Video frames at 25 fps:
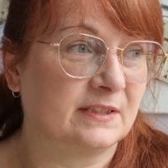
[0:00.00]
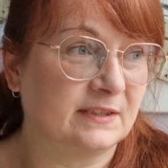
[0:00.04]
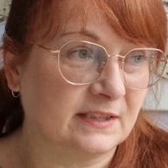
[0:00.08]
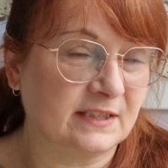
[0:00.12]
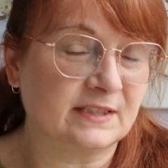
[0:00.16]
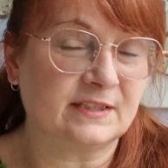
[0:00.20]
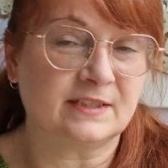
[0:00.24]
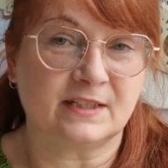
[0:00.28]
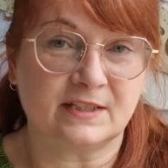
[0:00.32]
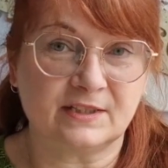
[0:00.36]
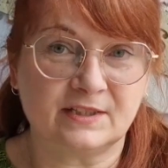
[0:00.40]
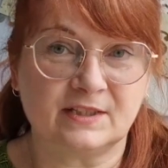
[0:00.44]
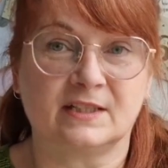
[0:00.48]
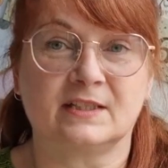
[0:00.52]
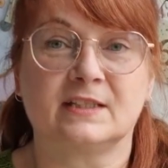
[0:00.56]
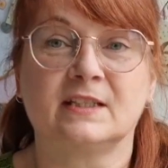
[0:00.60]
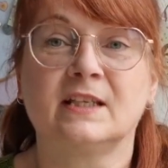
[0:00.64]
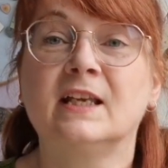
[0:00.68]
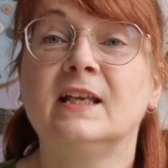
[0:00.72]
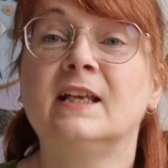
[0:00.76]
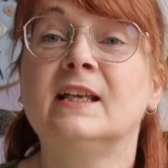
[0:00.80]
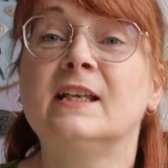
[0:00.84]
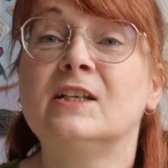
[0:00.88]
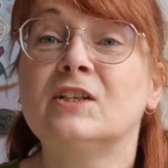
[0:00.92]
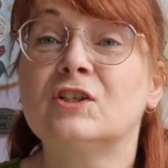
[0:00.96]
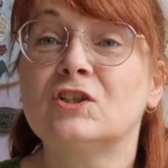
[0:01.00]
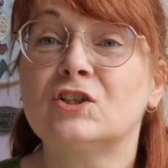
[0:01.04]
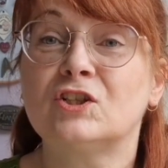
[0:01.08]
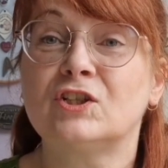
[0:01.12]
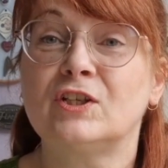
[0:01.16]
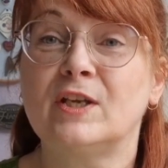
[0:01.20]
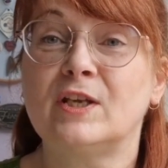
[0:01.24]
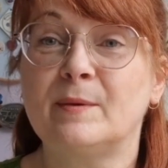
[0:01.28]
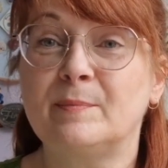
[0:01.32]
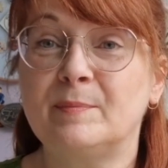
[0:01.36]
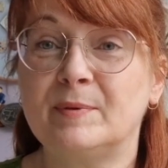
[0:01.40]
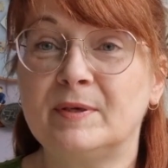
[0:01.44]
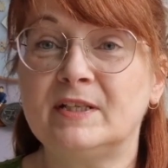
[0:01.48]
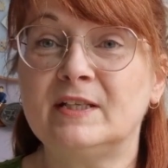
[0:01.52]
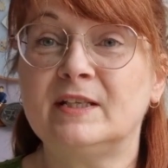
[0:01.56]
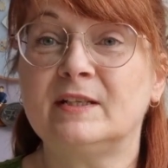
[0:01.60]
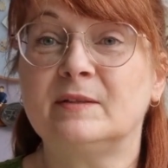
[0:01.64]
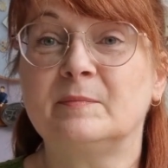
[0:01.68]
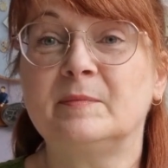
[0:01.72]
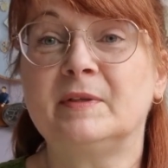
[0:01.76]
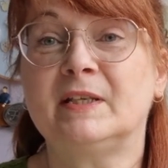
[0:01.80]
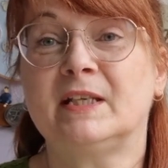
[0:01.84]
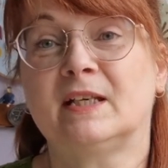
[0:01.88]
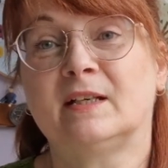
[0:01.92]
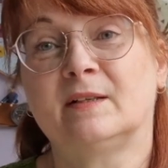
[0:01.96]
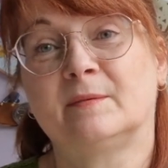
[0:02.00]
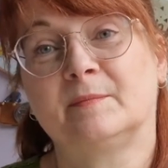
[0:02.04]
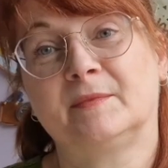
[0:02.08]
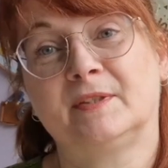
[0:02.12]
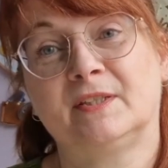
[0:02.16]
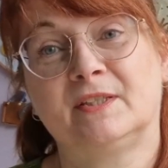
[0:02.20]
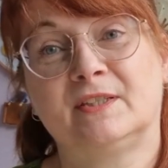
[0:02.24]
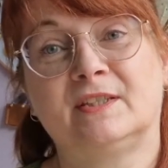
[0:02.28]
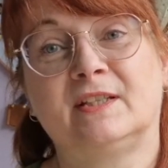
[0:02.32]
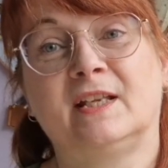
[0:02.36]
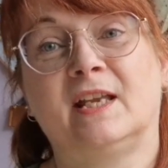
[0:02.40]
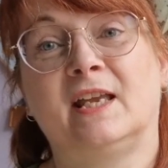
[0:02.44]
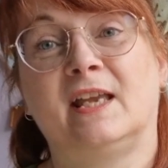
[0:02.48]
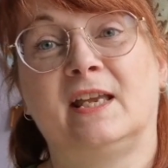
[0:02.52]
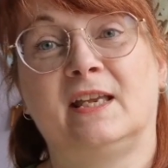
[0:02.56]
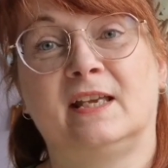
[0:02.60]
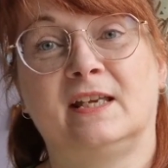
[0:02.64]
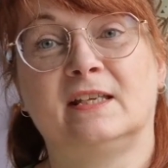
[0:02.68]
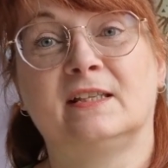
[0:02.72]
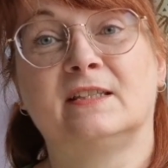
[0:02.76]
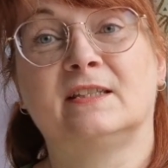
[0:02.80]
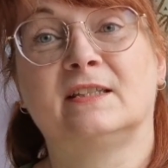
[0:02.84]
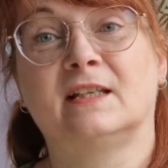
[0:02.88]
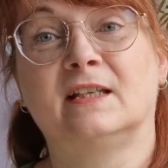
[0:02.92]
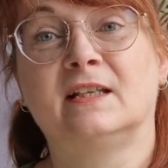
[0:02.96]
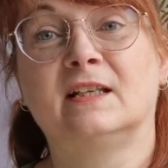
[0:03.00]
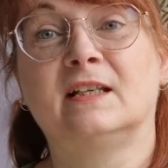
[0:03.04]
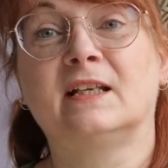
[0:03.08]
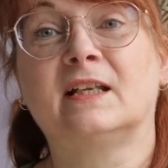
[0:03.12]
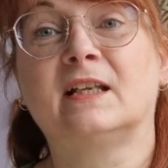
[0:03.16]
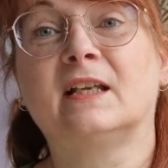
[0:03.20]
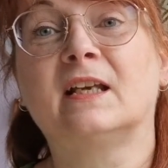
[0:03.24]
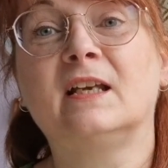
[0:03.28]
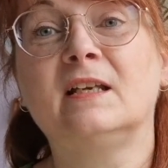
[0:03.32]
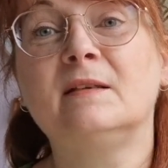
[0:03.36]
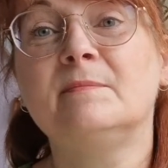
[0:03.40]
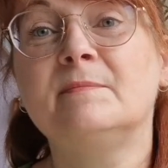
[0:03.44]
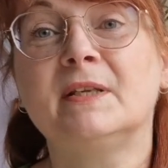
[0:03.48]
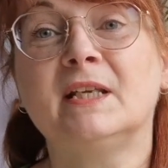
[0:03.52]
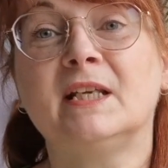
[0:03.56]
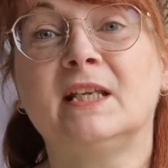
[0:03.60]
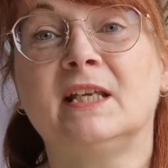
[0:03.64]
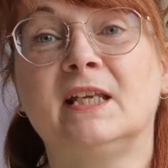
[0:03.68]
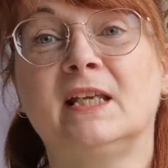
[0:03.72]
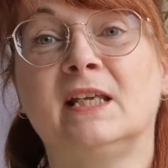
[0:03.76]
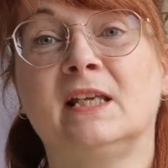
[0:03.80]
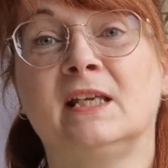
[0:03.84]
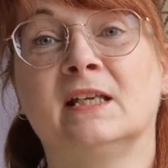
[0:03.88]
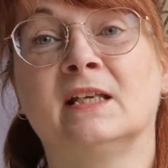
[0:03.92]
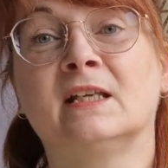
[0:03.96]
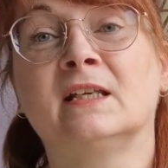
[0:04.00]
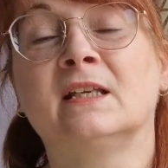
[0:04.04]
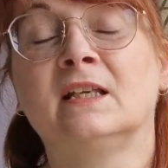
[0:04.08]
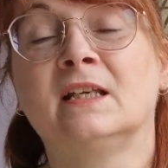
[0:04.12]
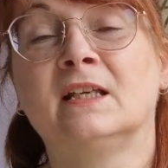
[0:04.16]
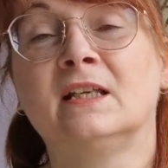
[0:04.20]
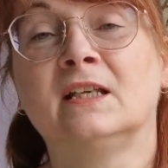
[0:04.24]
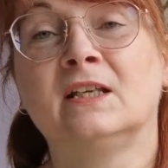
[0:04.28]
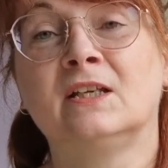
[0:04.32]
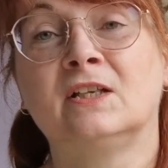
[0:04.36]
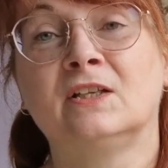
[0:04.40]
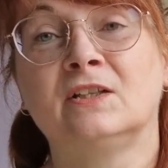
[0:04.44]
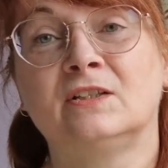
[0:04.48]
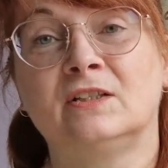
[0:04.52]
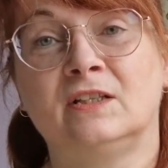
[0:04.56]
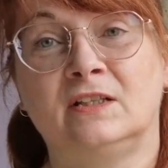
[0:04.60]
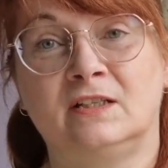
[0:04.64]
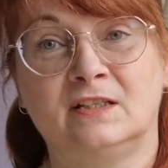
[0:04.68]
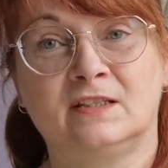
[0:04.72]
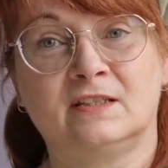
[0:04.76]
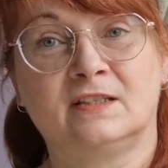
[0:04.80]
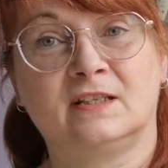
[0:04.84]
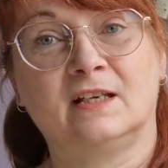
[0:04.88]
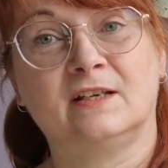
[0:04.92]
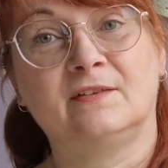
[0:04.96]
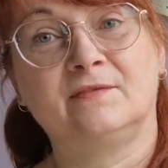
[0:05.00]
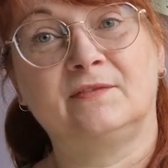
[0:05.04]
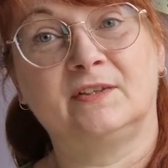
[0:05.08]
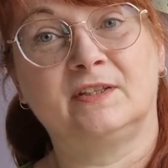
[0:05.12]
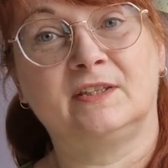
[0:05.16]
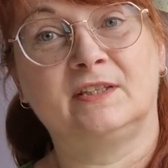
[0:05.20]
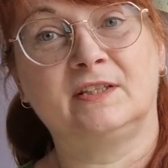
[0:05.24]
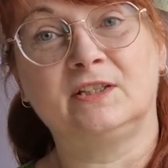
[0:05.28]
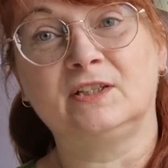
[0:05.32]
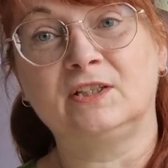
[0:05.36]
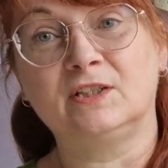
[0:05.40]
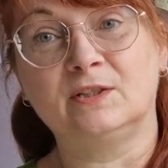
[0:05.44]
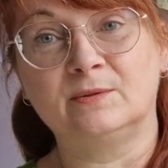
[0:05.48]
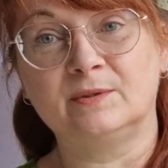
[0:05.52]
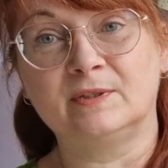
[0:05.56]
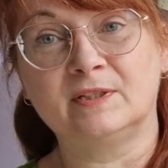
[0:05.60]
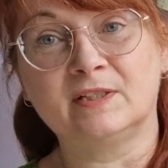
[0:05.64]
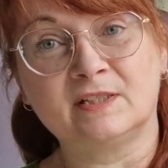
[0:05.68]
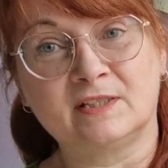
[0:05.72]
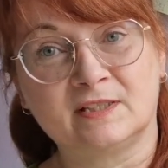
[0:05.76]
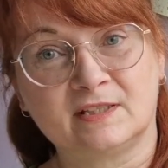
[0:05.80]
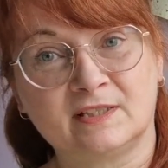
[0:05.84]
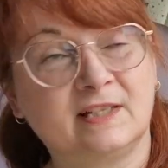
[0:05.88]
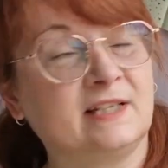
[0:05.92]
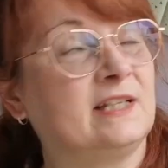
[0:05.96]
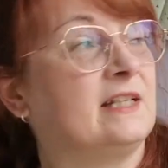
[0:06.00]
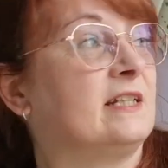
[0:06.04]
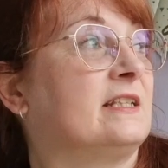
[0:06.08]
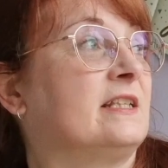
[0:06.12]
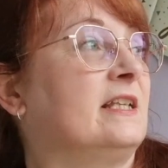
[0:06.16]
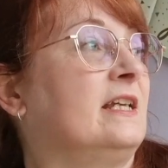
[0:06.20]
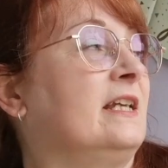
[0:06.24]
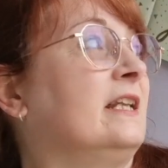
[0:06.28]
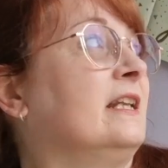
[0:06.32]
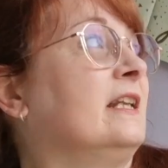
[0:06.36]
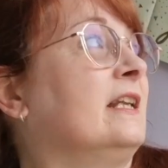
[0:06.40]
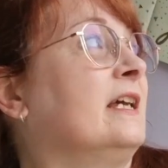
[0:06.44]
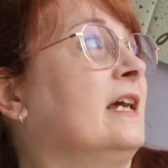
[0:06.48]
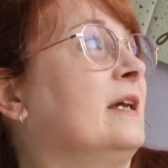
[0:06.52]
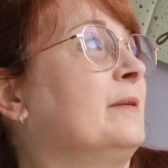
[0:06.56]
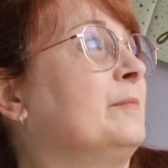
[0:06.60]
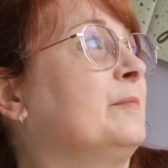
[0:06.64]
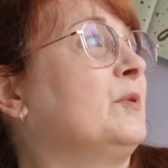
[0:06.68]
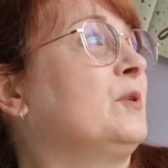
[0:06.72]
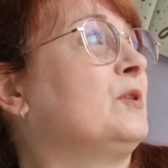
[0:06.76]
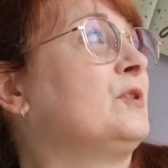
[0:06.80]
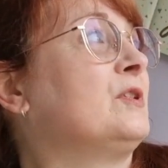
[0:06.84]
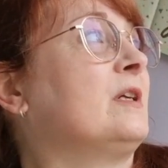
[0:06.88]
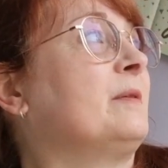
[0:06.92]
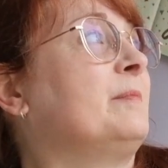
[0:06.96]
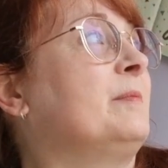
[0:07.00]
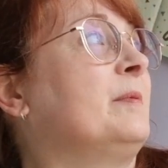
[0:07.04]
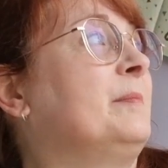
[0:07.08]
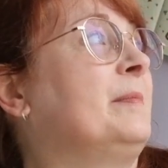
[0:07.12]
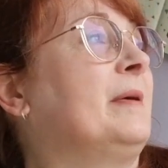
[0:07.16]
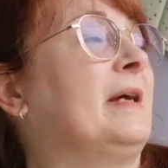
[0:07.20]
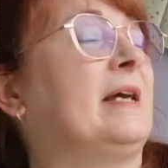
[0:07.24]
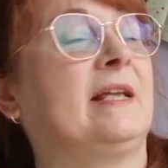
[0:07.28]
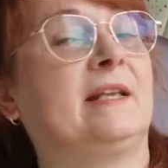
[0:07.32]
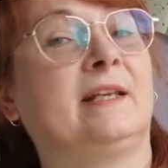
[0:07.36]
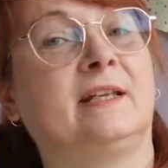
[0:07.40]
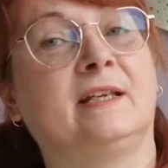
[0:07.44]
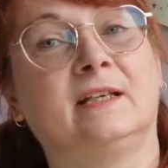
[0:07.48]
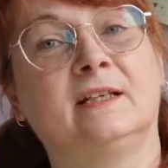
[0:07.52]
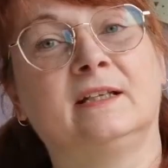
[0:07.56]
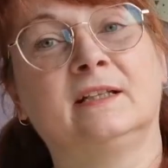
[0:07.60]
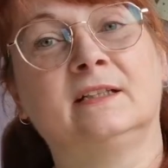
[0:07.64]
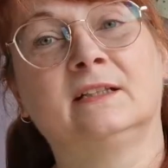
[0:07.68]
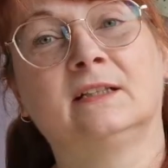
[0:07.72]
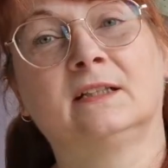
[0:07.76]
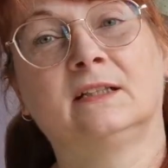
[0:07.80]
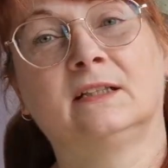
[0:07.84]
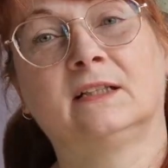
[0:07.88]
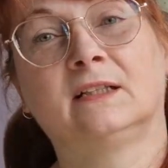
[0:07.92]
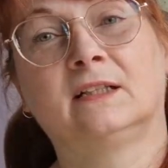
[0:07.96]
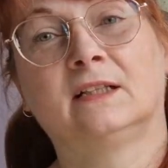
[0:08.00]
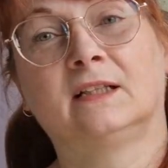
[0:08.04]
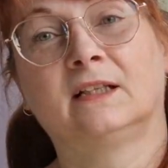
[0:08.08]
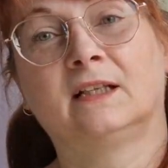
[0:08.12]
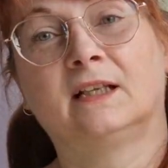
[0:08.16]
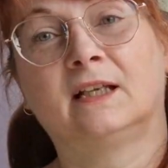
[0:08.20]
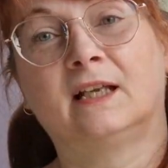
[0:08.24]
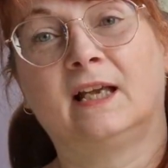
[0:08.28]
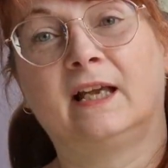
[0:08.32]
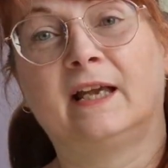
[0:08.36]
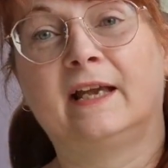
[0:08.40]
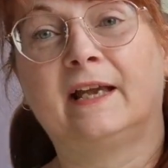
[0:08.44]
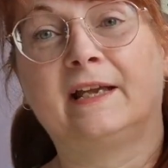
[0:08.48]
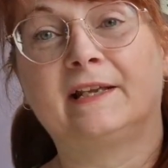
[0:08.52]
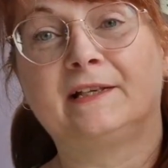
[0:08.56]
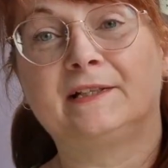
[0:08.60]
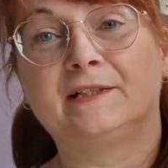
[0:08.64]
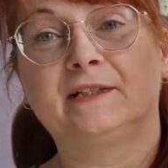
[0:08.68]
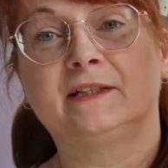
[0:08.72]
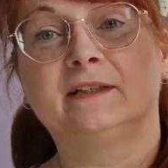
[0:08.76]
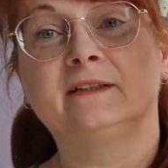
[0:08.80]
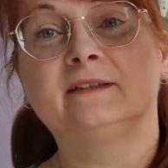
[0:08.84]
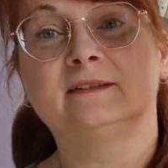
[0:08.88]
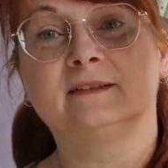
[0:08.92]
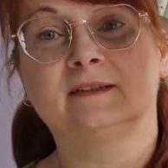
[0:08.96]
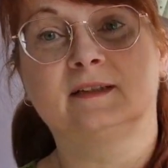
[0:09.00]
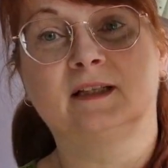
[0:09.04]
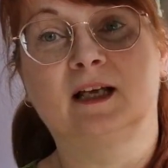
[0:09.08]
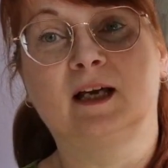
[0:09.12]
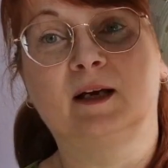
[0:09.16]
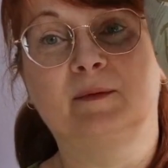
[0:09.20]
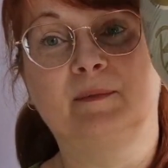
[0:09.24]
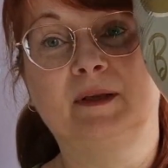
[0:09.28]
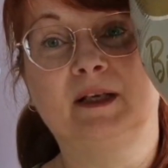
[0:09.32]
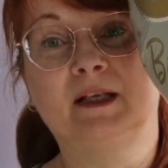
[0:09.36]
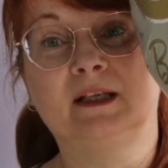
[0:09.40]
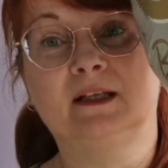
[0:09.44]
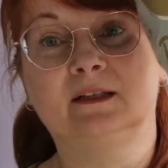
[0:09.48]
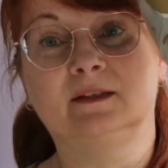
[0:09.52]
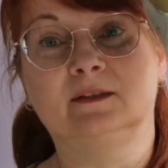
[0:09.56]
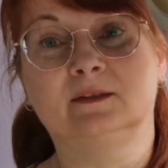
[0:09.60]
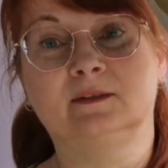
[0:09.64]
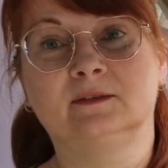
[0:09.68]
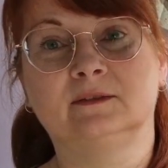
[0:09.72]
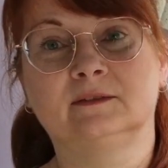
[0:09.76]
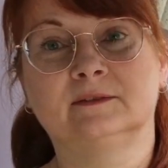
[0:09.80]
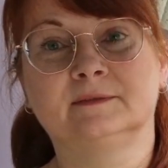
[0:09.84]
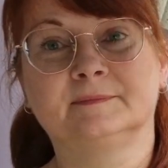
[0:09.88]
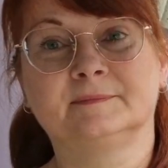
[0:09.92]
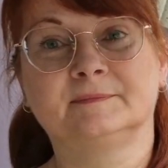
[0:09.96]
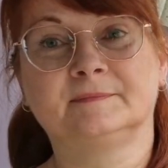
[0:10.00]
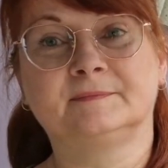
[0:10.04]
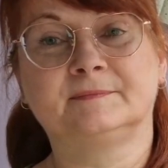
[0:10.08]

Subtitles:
Yes. Shepherded me up the stairs, and I came in here to discover that you had sneaked in and put up a banner and a balloon.